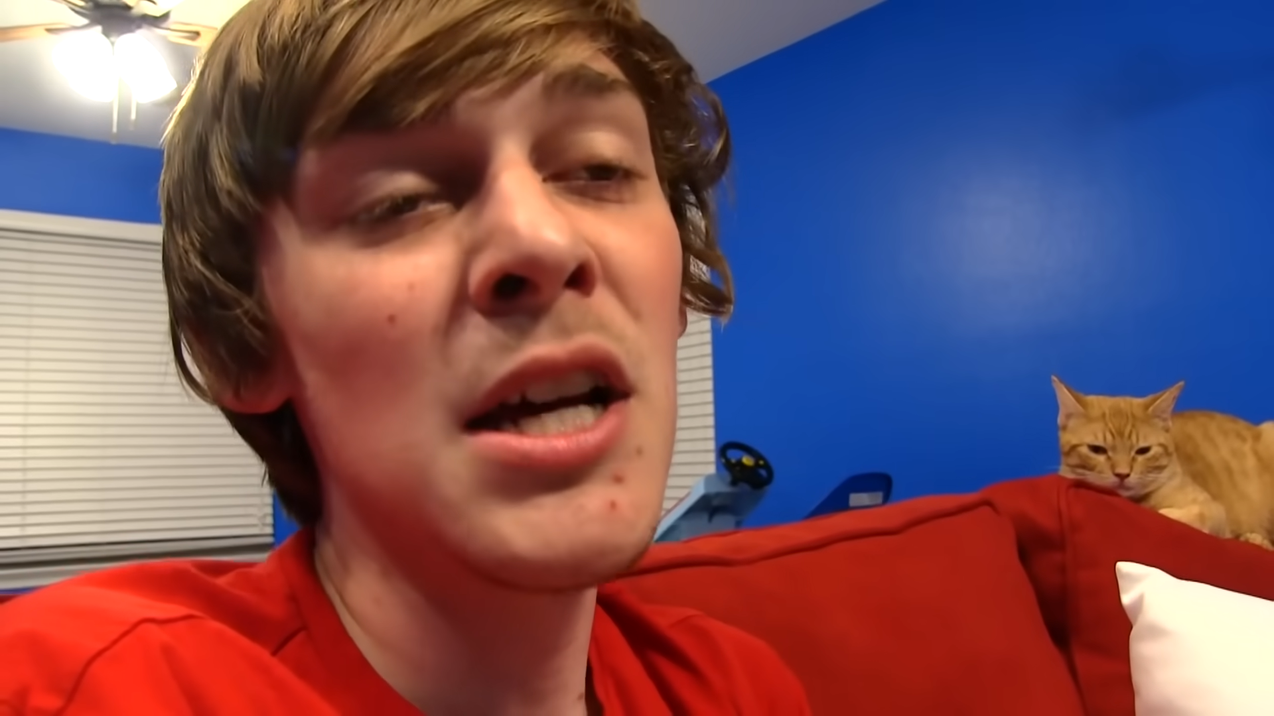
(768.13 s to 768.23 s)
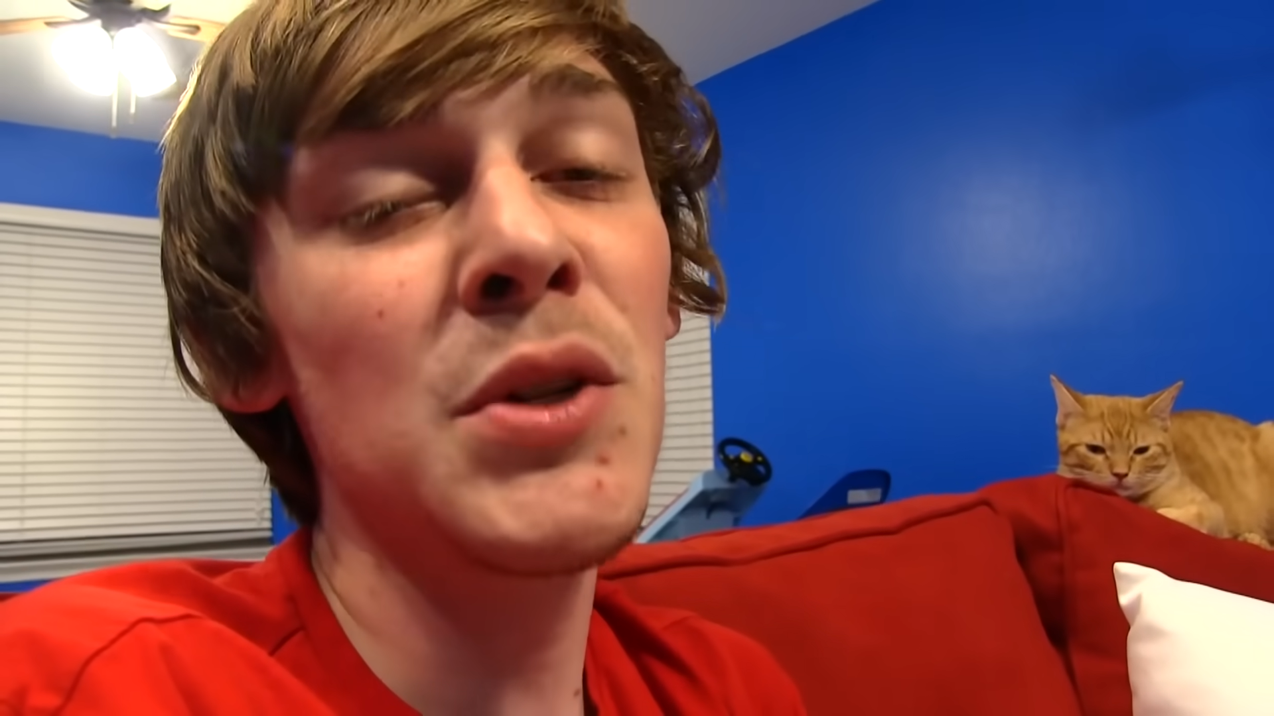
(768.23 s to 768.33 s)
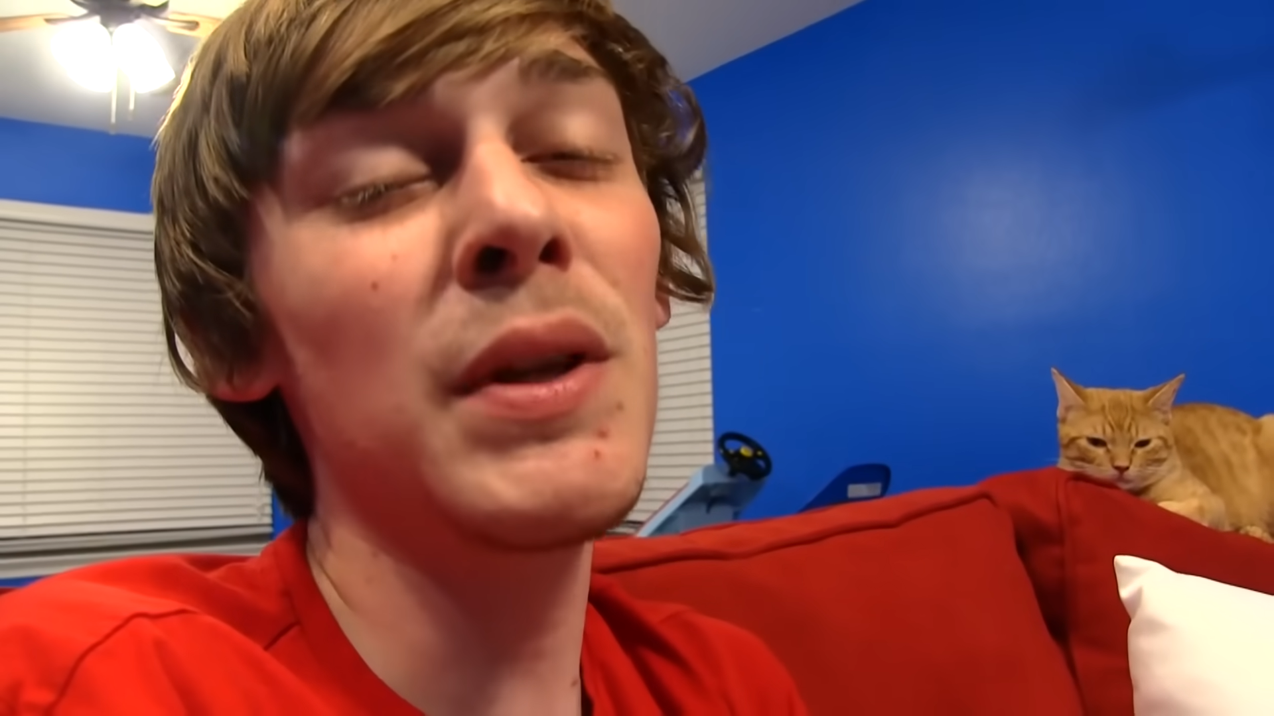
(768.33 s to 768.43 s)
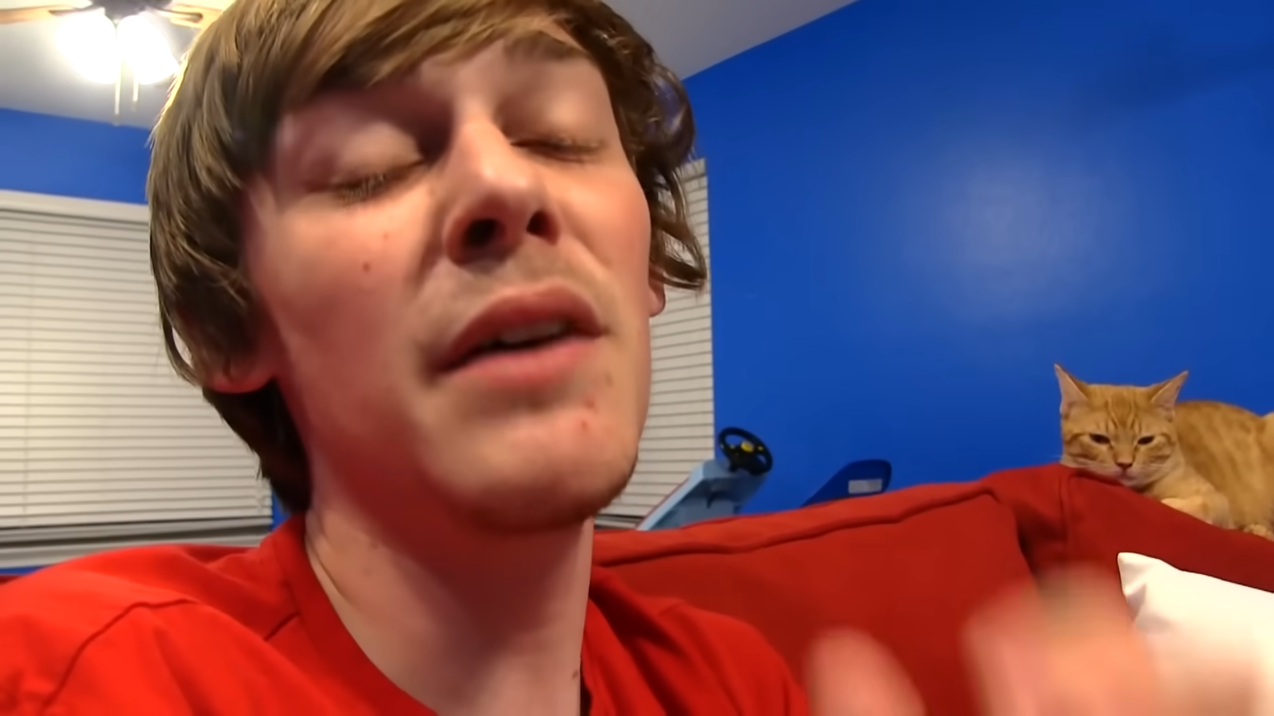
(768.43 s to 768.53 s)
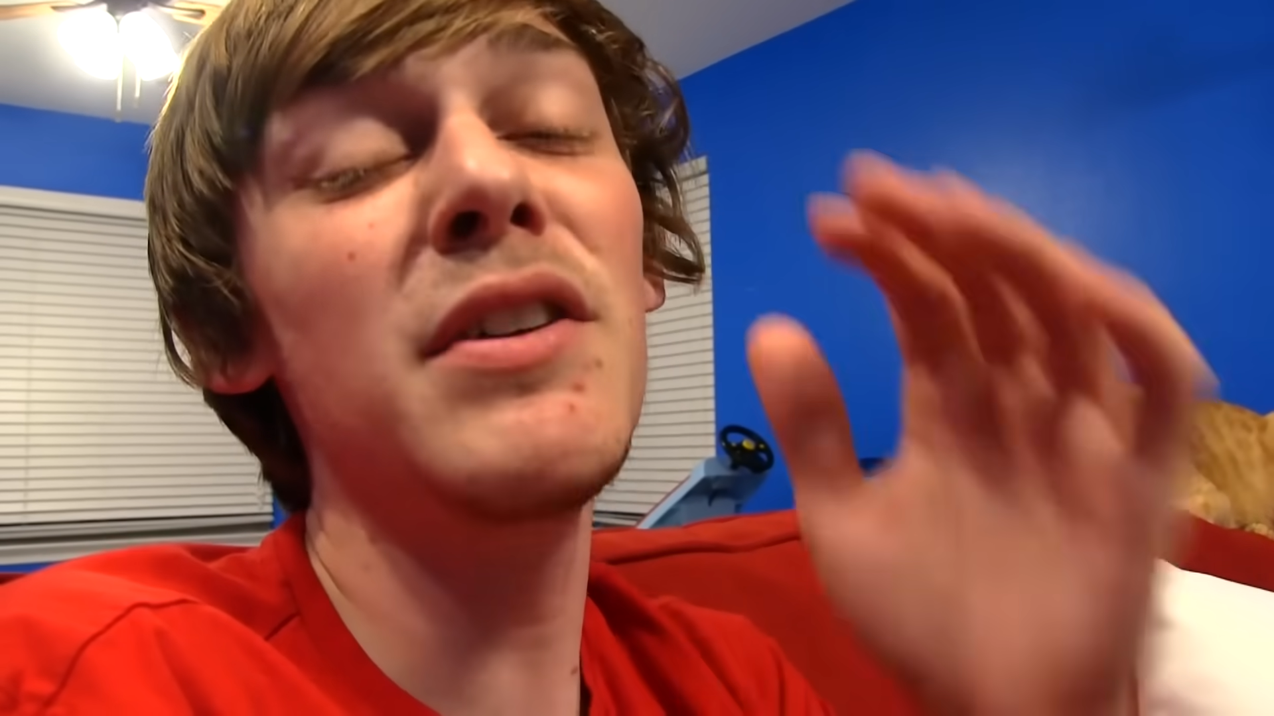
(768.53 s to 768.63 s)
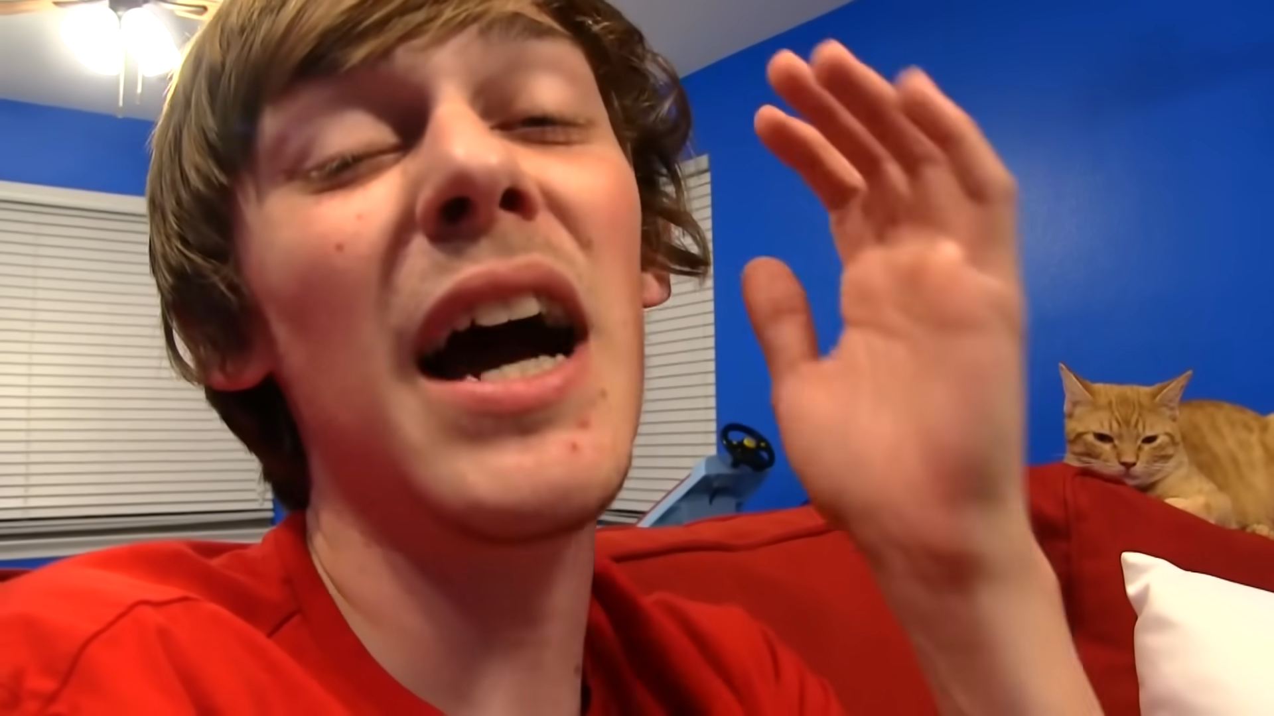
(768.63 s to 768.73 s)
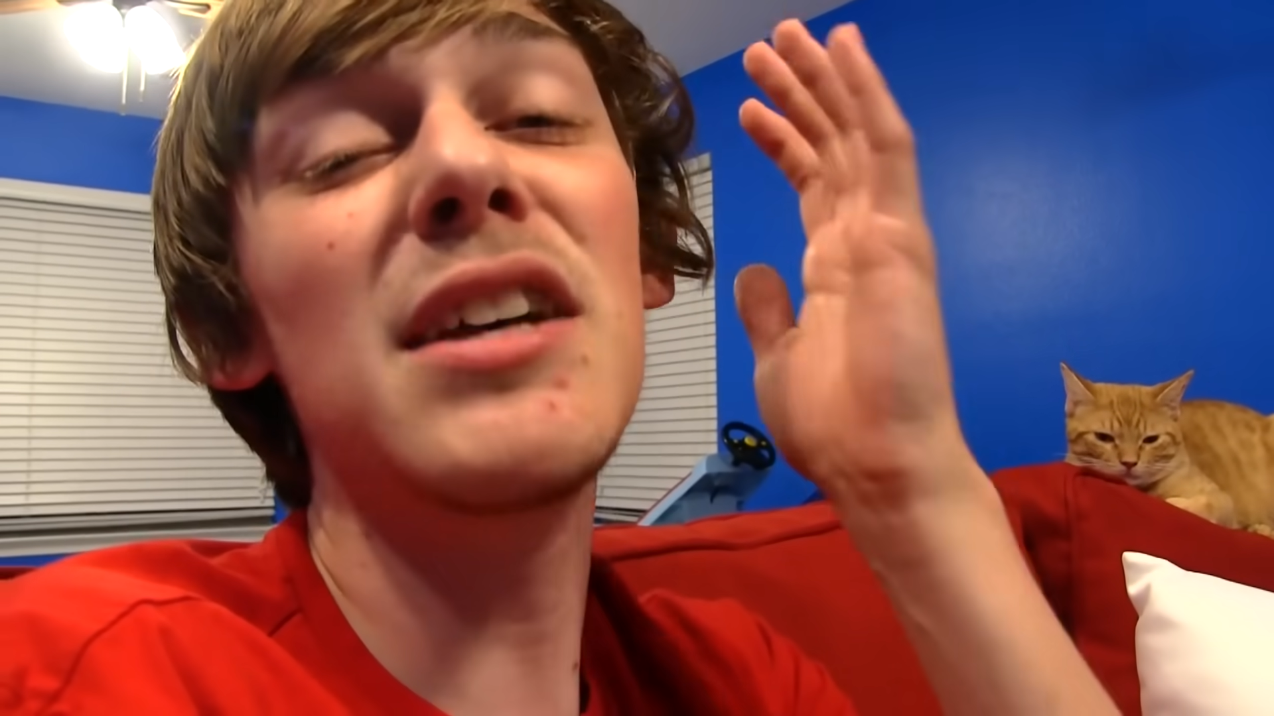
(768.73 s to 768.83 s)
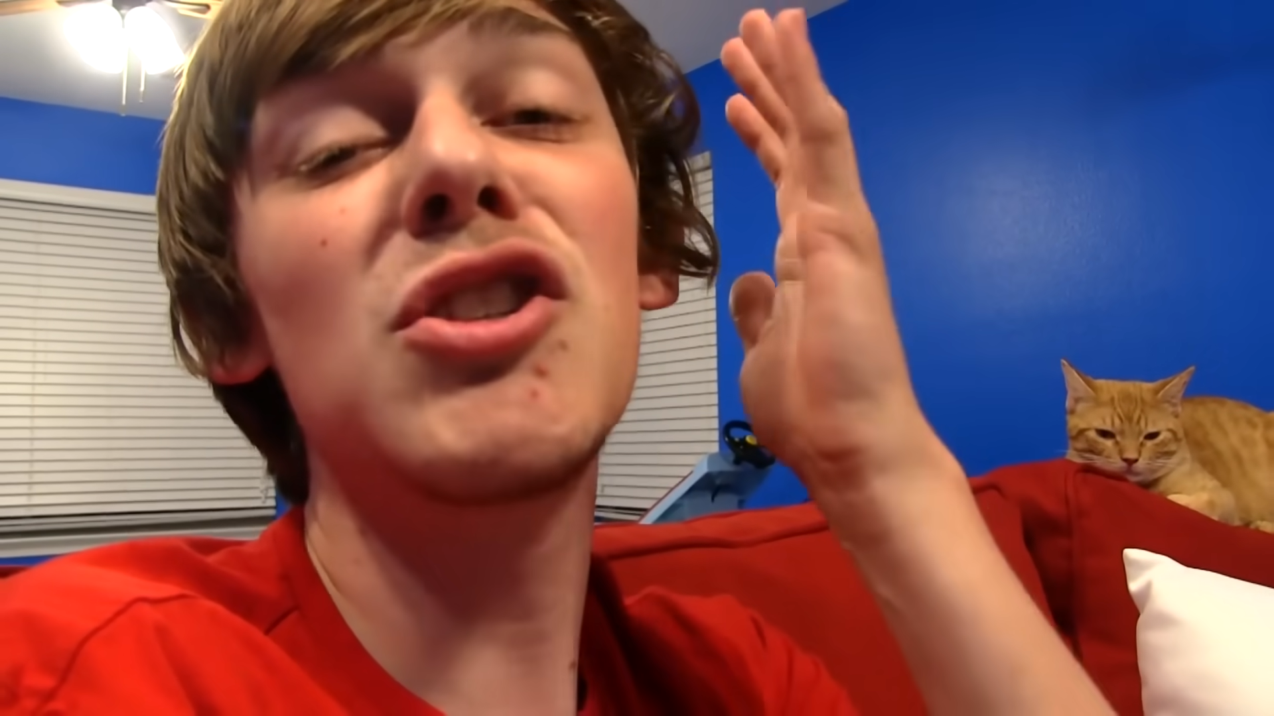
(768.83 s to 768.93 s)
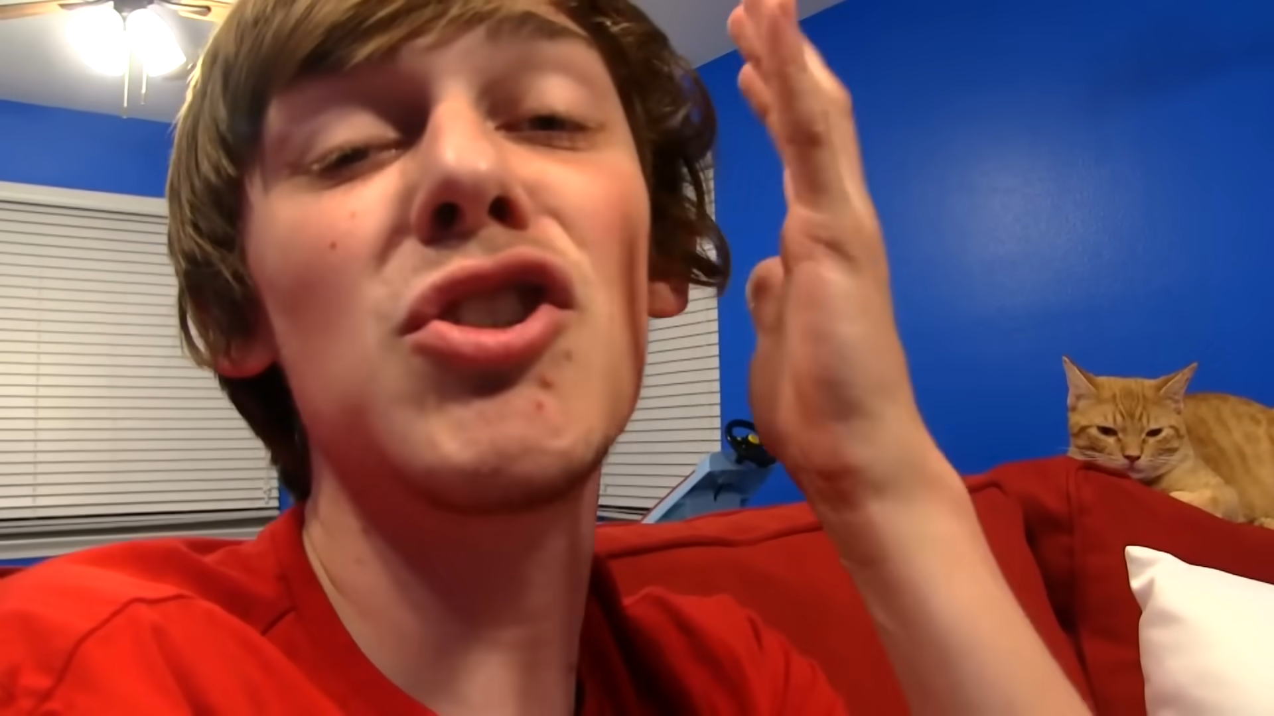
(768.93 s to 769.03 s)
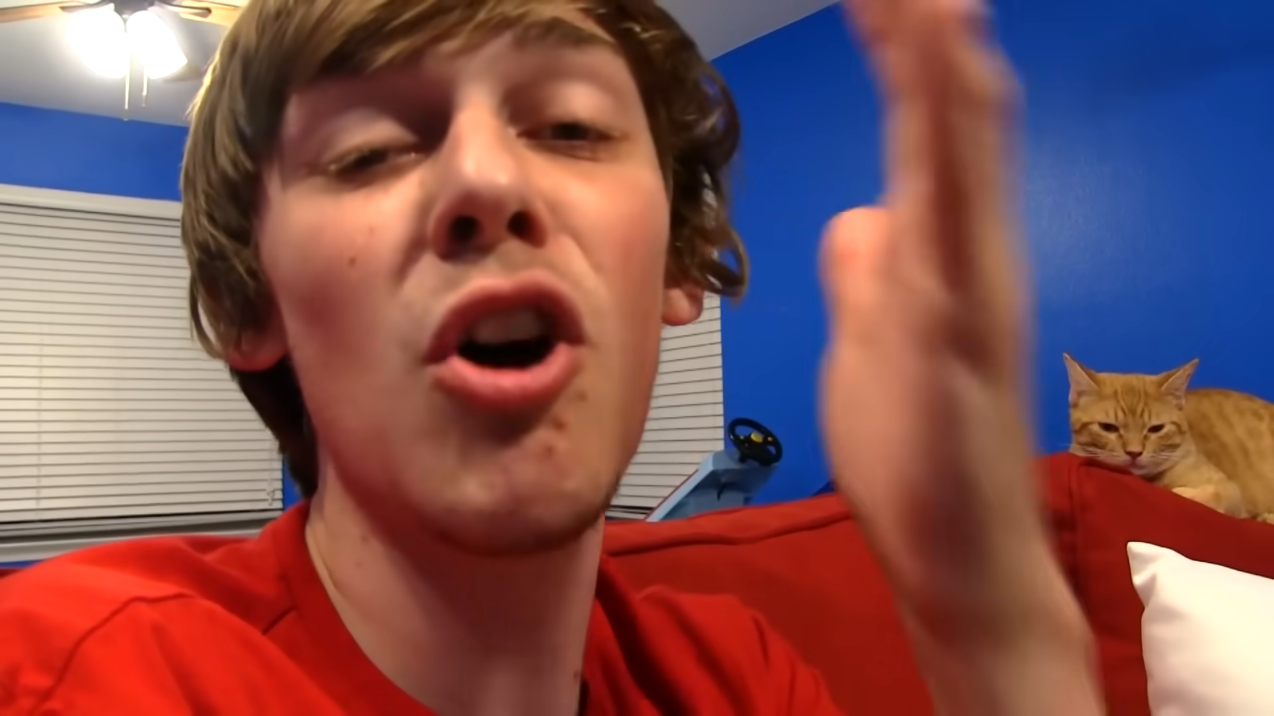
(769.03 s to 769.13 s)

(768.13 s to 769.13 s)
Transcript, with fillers: So we love you guys